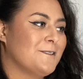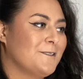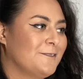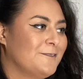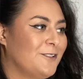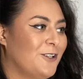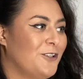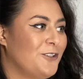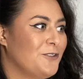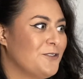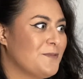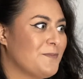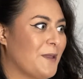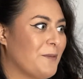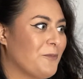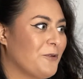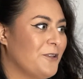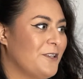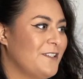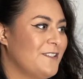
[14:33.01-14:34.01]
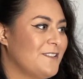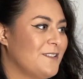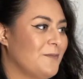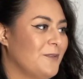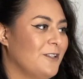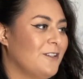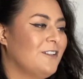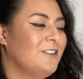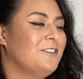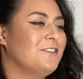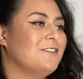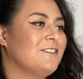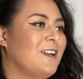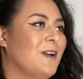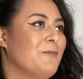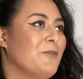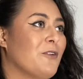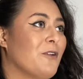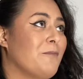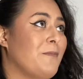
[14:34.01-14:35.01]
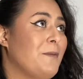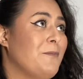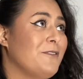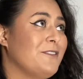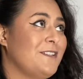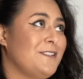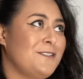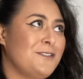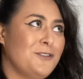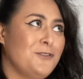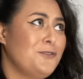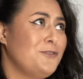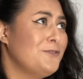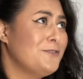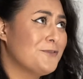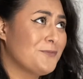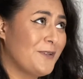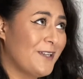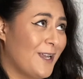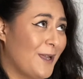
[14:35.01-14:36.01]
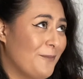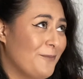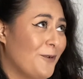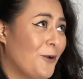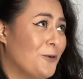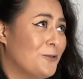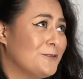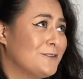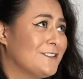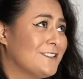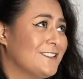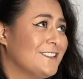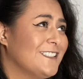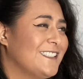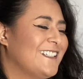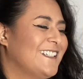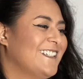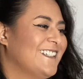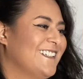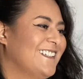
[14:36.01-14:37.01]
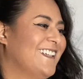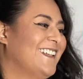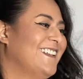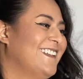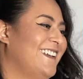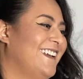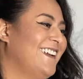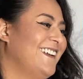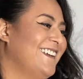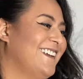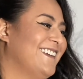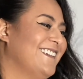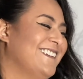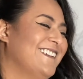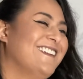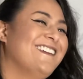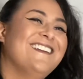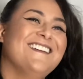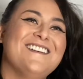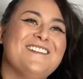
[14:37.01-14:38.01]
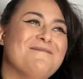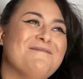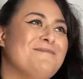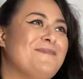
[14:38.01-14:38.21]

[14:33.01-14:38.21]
All those memories. I'm like, oh, I'm gonna remember these nudes when I'm older. Like, and be